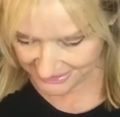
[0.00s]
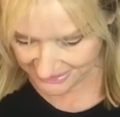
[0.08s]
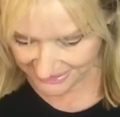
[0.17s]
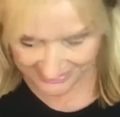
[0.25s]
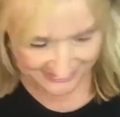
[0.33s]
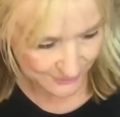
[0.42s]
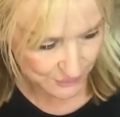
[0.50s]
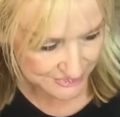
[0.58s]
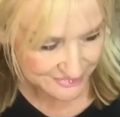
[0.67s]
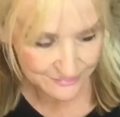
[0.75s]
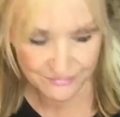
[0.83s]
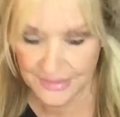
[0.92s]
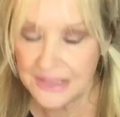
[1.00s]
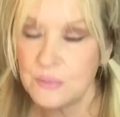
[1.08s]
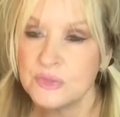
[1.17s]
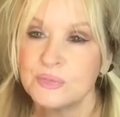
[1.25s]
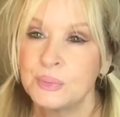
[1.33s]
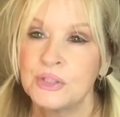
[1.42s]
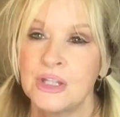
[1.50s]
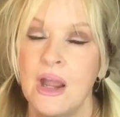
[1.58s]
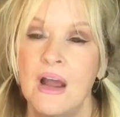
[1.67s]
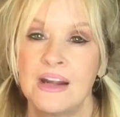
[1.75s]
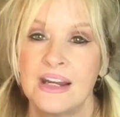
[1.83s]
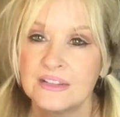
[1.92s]
It was pretty
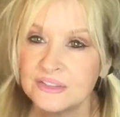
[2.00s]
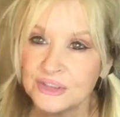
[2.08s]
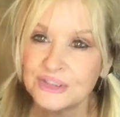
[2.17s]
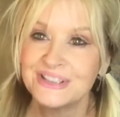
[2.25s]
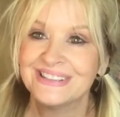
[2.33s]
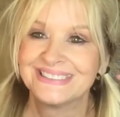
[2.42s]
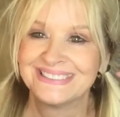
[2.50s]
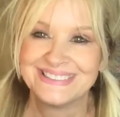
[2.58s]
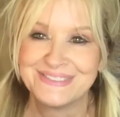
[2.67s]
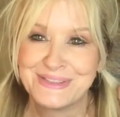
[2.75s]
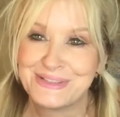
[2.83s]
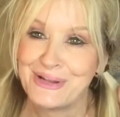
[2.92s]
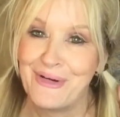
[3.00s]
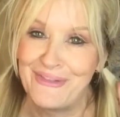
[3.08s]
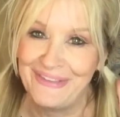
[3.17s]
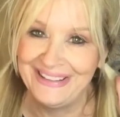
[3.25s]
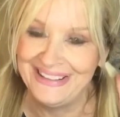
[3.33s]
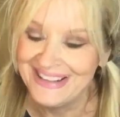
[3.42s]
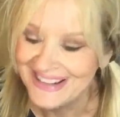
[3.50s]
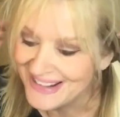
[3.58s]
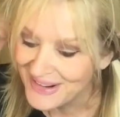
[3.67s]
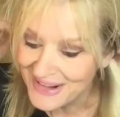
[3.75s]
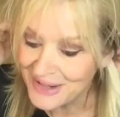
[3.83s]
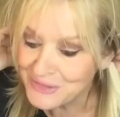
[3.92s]
hot out there sorry.
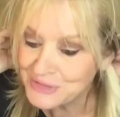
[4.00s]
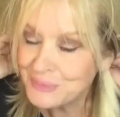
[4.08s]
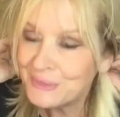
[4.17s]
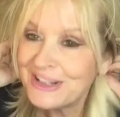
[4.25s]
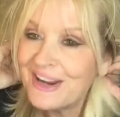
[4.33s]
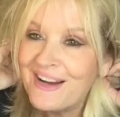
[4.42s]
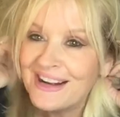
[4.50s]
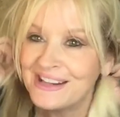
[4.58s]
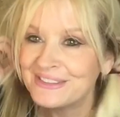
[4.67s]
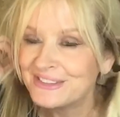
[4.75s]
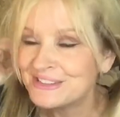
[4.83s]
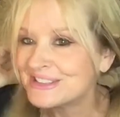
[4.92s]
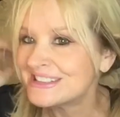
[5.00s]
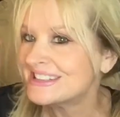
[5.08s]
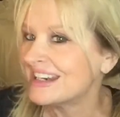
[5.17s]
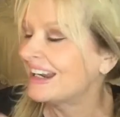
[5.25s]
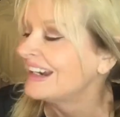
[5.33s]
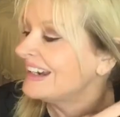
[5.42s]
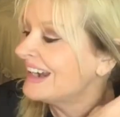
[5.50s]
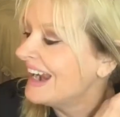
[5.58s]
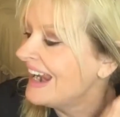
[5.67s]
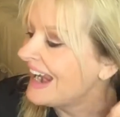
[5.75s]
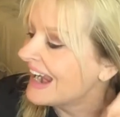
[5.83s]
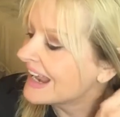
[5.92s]
It was pretty hot out there today,
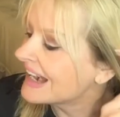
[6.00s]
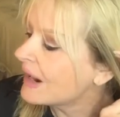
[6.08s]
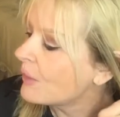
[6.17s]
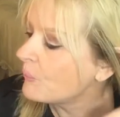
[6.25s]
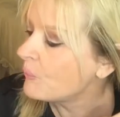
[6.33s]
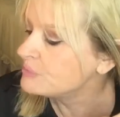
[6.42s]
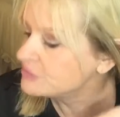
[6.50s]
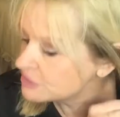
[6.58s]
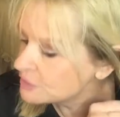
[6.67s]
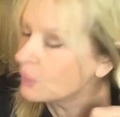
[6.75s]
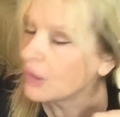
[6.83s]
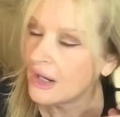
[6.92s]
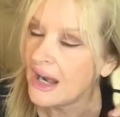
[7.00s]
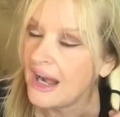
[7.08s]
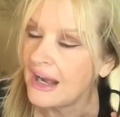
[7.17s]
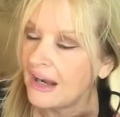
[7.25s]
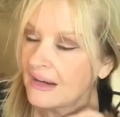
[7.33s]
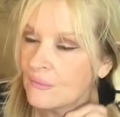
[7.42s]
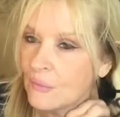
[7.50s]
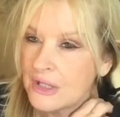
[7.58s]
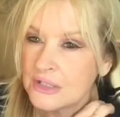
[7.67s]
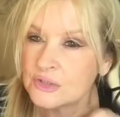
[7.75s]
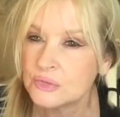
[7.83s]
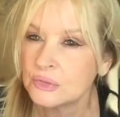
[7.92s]
and I'll do wear a hat when
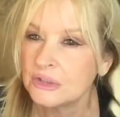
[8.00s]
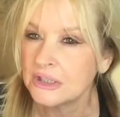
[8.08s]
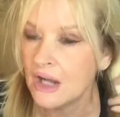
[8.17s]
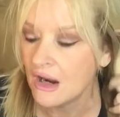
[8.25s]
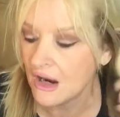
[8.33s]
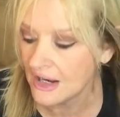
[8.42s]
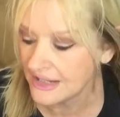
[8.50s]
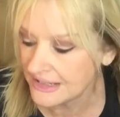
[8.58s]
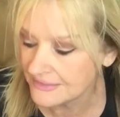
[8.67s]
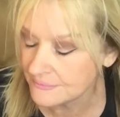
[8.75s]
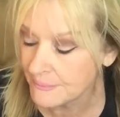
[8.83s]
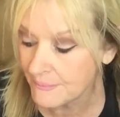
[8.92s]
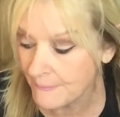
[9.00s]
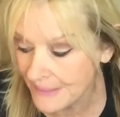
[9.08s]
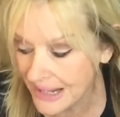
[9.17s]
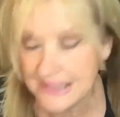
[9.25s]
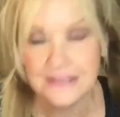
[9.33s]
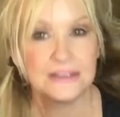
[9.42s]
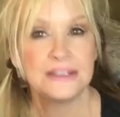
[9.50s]
it's really hot, and mainly,